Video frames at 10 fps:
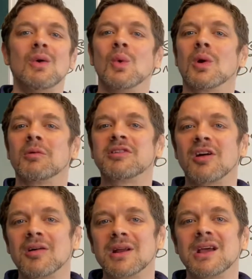or
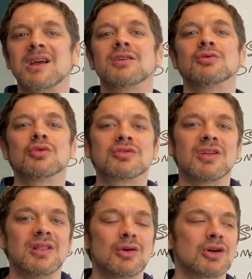retargeting, or
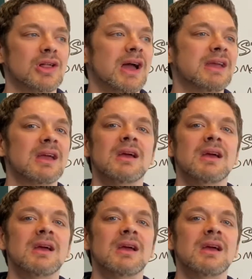lookalike.